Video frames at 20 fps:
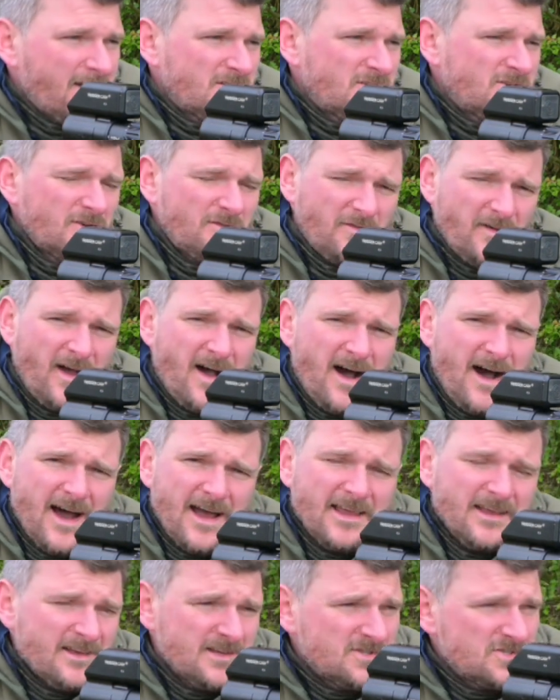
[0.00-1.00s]
Good for
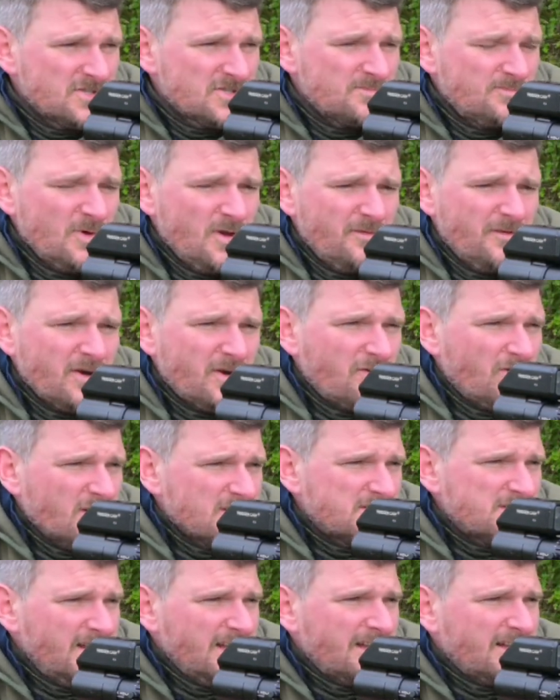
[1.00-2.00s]
height. It's just moving
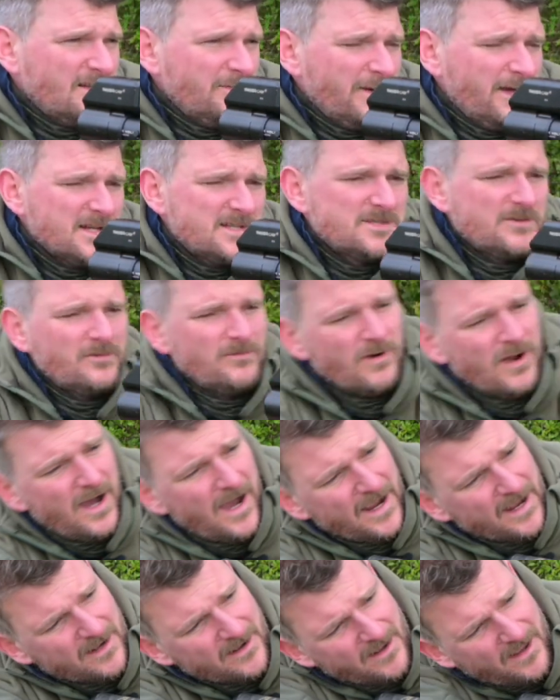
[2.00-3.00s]
across a little bit to the
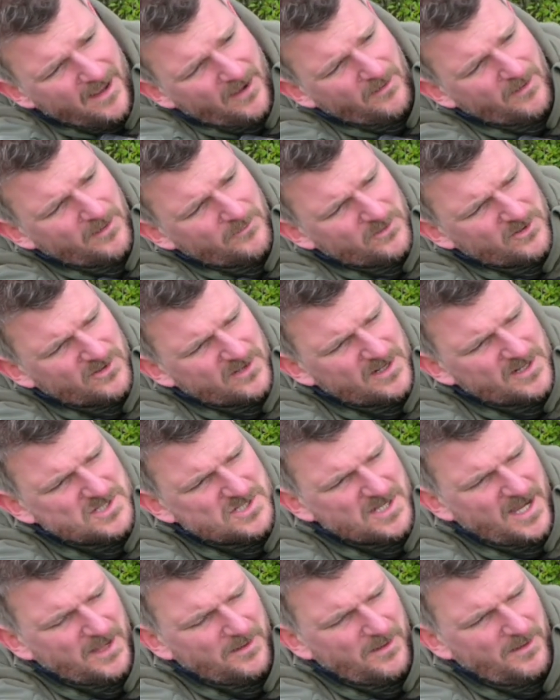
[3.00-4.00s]
right. Now, I'm just going to
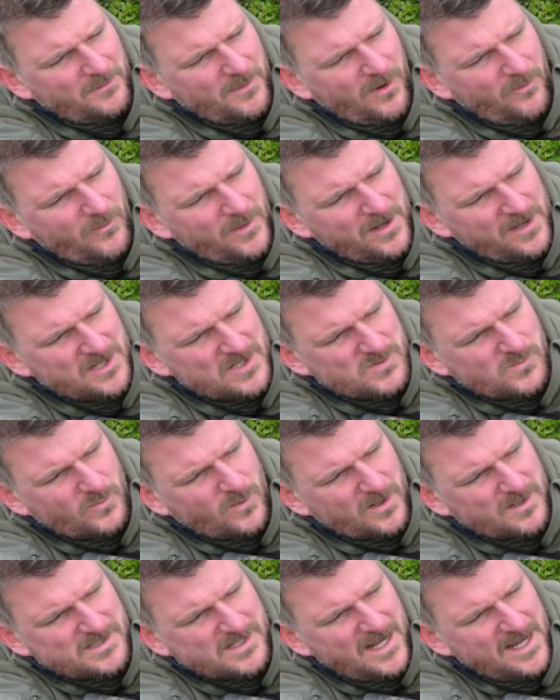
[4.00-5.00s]
check that my windage
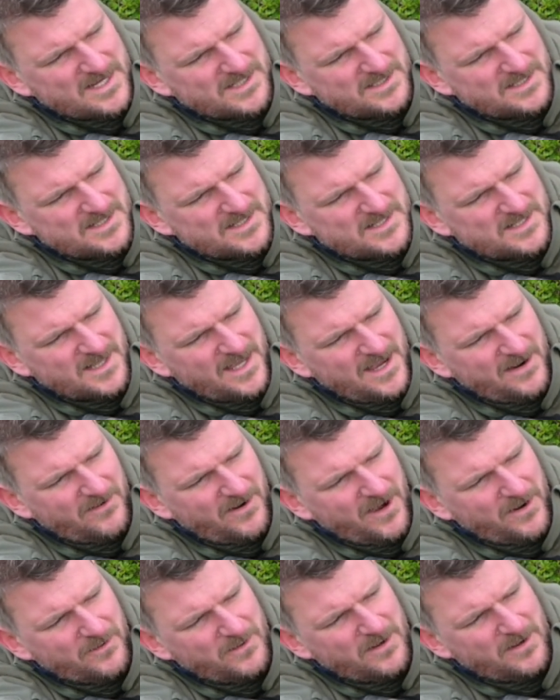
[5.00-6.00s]
was actually
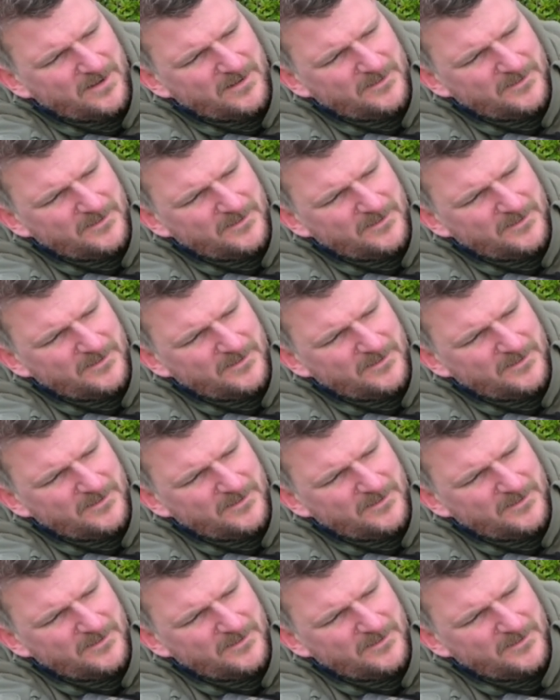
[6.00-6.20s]
zeroed.